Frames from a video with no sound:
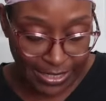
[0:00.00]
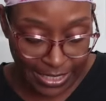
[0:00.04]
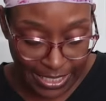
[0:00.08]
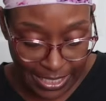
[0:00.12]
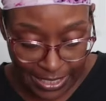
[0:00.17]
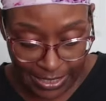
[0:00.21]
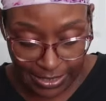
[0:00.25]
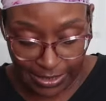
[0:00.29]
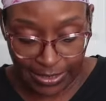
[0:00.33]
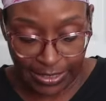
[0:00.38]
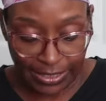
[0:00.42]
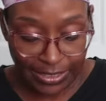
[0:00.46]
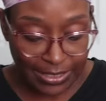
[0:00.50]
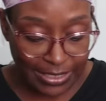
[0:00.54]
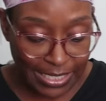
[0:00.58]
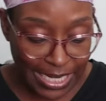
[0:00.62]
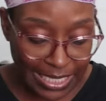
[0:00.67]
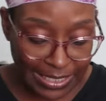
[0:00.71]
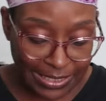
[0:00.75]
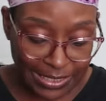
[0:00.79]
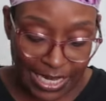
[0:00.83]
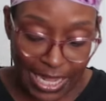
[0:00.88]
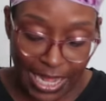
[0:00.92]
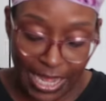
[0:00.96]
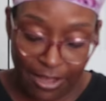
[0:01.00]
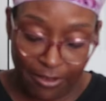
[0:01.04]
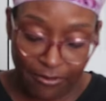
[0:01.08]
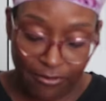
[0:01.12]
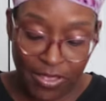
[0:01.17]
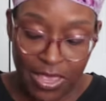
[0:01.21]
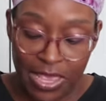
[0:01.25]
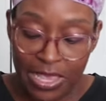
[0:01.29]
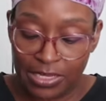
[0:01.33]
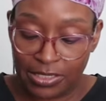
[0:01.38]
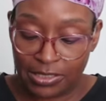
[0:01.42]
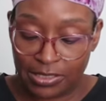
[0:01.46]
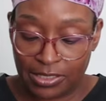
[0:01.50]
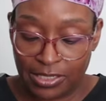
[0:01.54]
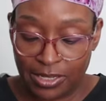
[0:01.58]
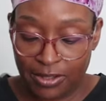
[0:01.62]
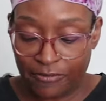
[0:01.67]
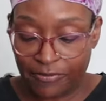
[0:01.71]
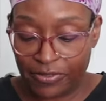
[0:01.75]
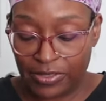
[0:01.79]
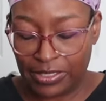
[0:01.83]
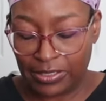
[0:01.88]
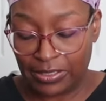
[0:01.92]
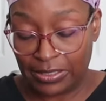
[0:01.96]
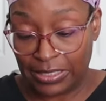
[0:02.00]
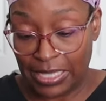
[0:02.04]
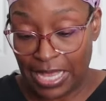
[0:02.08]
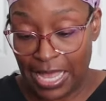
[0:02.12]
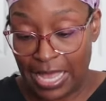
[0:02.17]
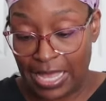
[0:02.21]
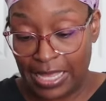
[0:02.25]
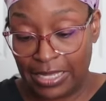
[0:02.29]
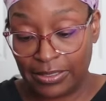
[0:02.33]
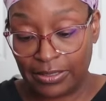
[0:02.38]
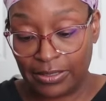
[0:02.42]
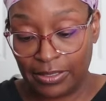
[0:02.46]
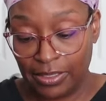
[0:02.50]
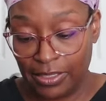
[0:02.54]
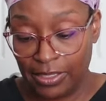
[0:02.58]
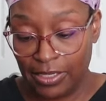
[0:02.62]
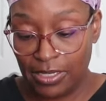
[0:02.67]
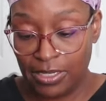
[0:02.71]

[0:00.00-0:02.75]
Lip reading: yes. It's nice to have stuff this size.